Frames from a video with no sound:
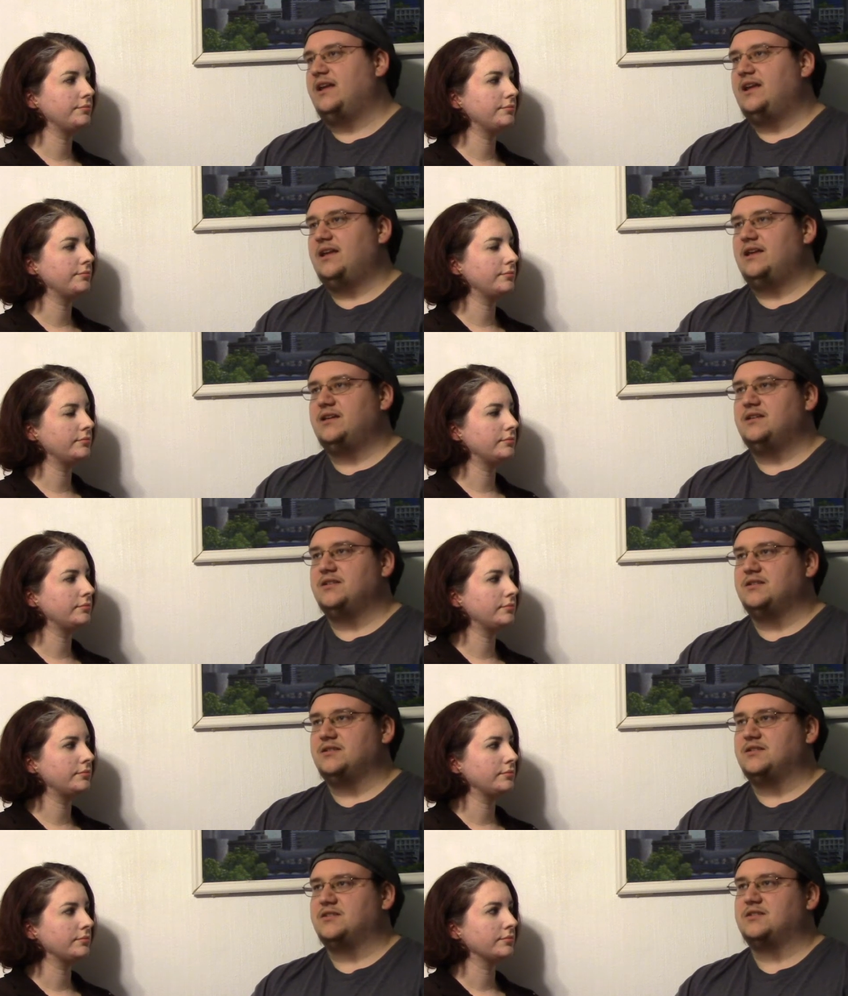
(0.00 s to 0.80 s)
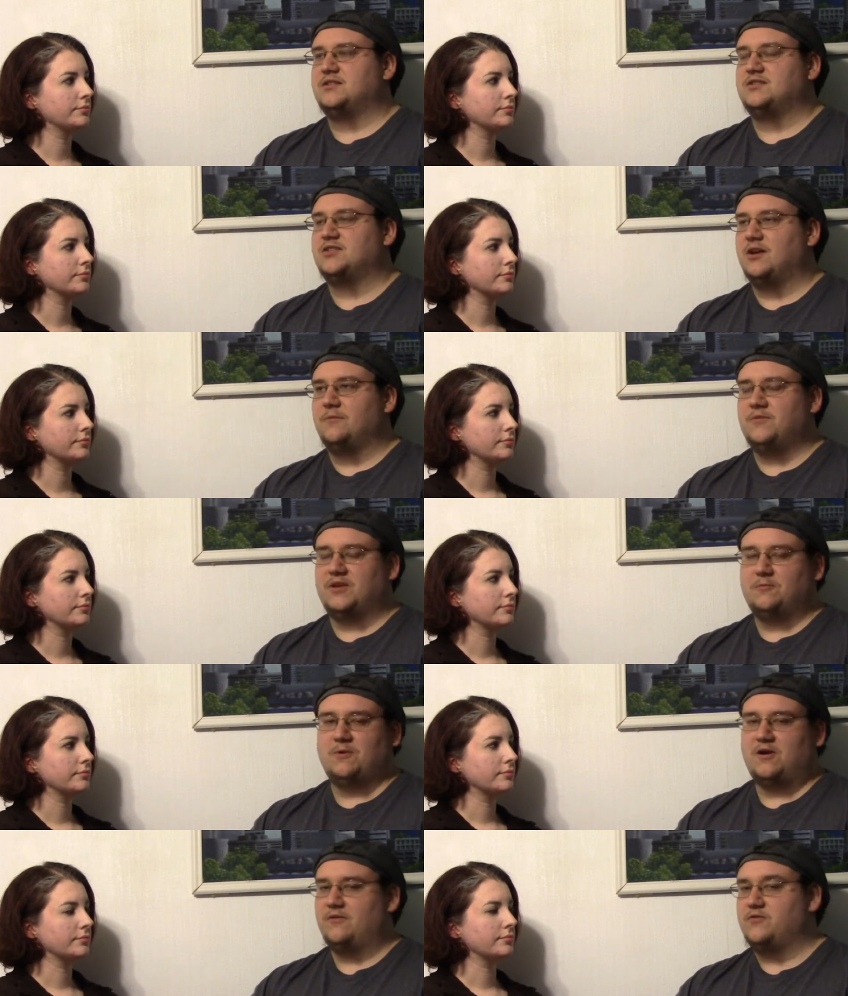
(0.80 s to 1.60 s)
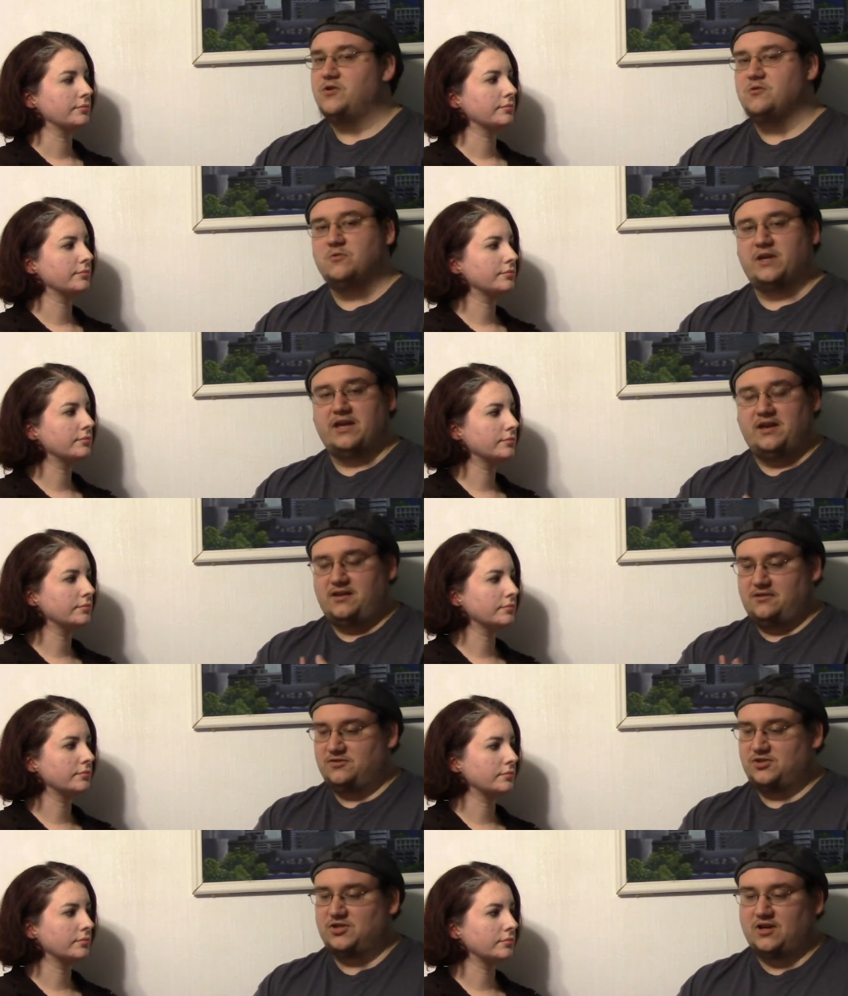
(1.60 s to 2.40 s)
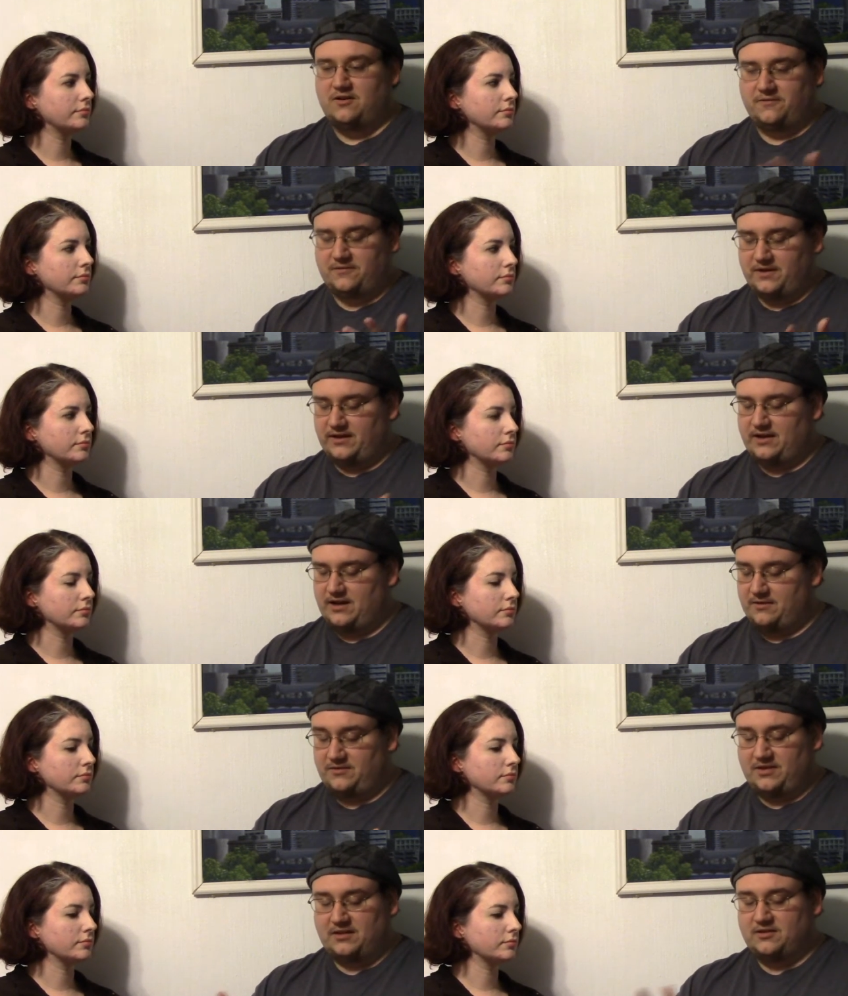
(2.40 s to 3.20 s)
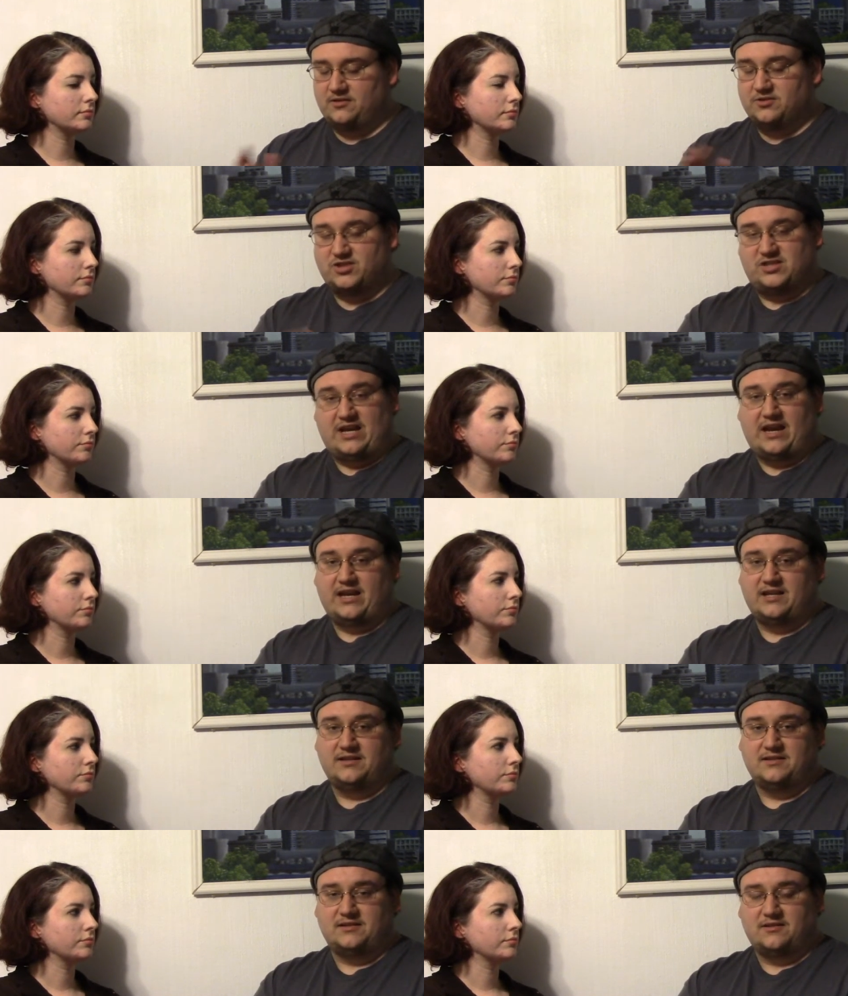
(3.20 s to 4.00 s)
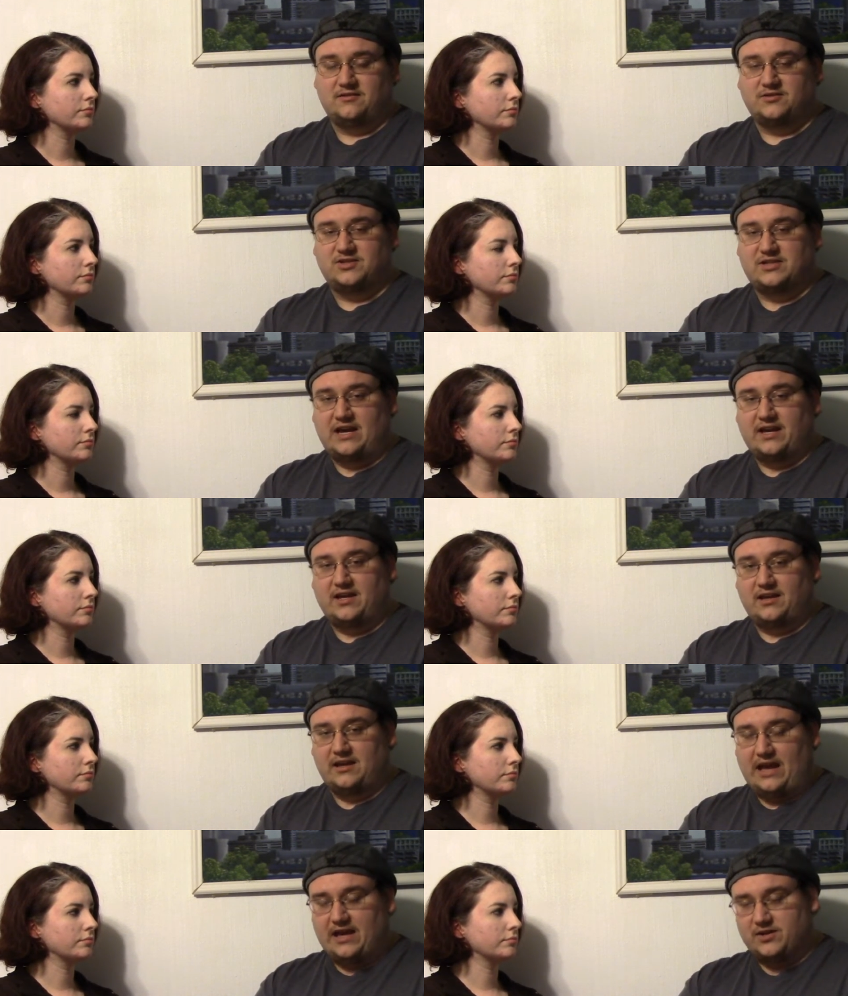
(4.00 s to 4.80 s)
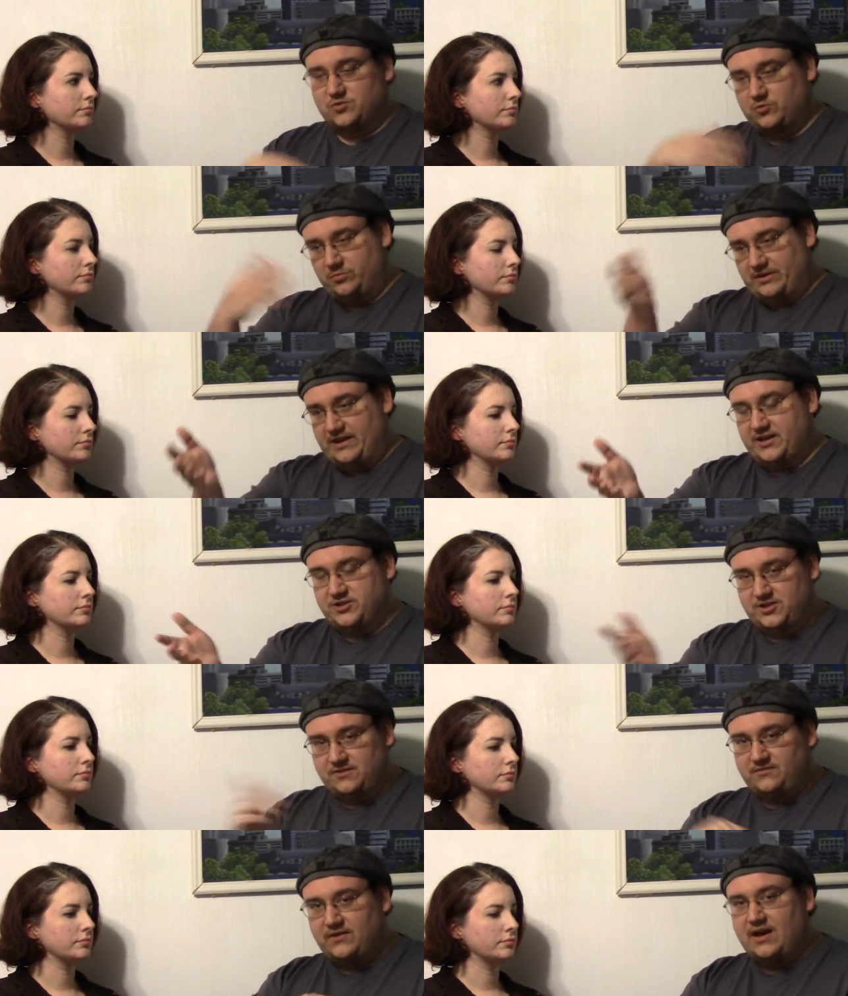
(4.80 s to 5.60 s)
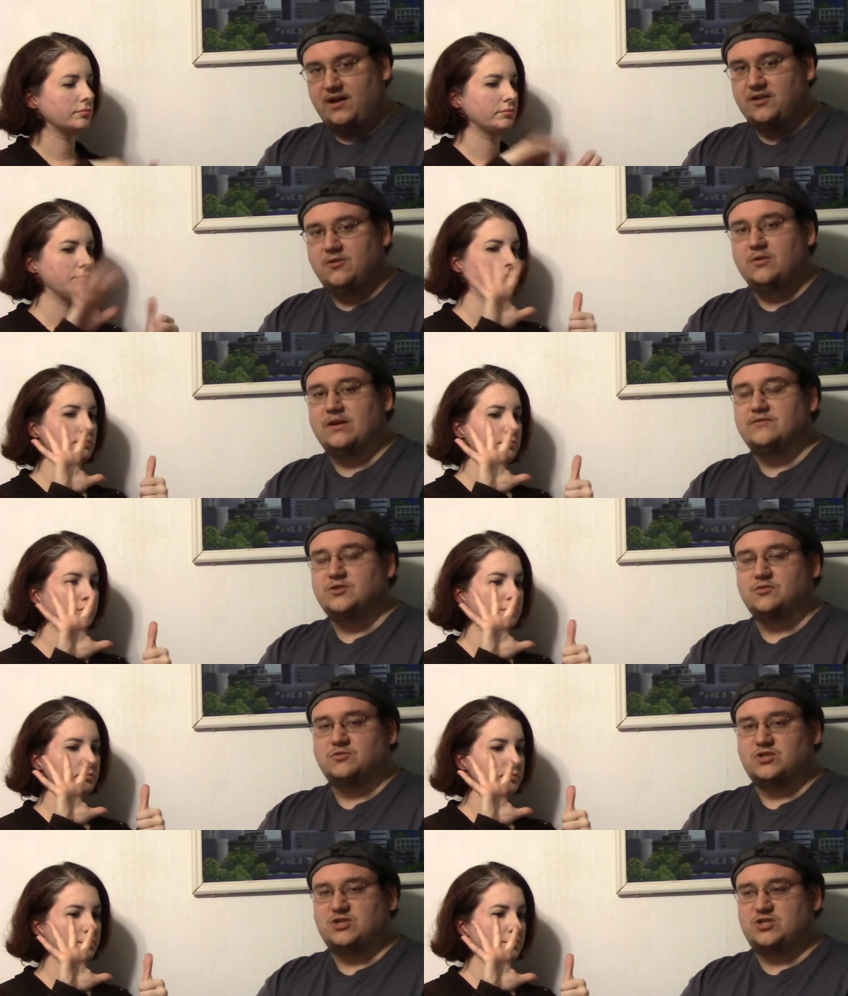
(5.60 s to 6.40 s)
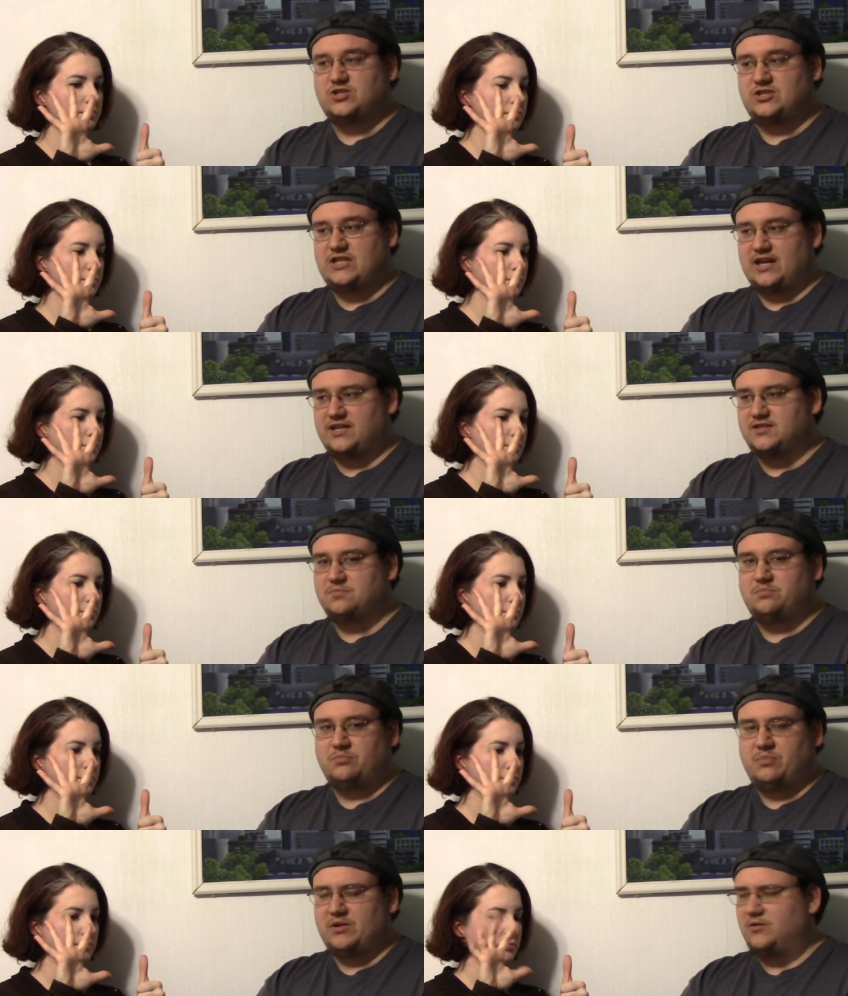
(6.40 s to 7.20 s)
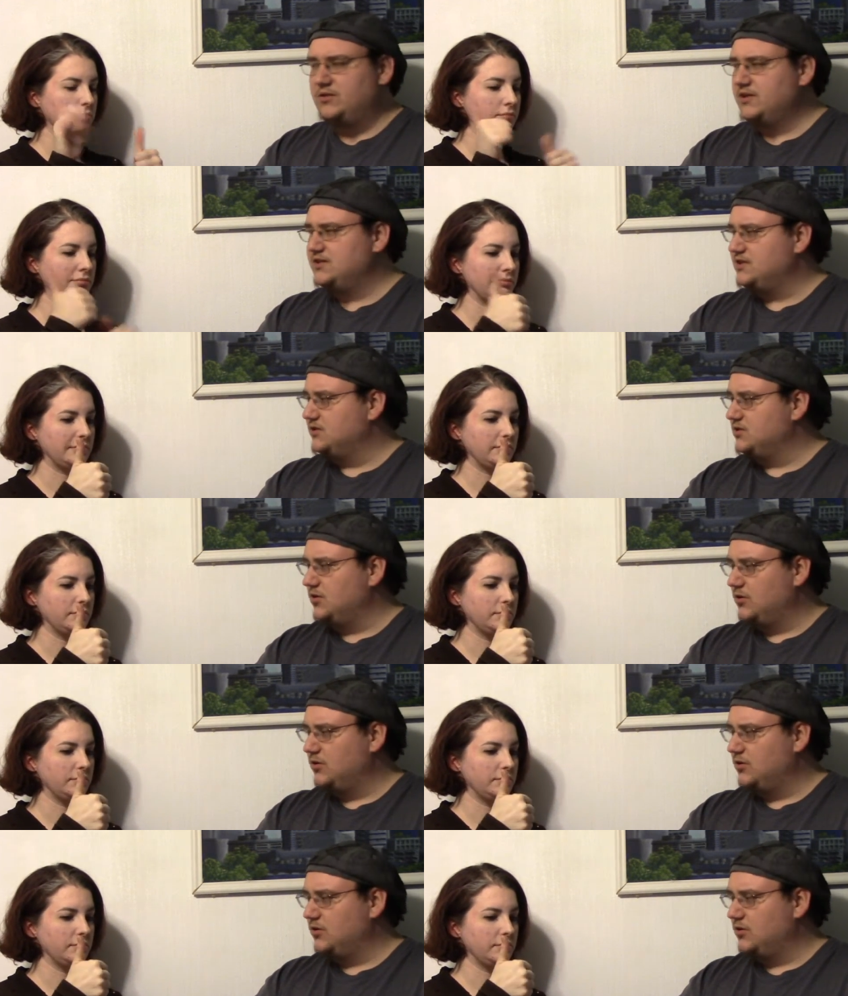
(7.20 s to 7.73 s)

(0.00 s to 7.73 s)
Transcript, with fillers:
Speaker 1: it is something where if you get yourself like I think their second their second actual pledge in value gives you six buildings in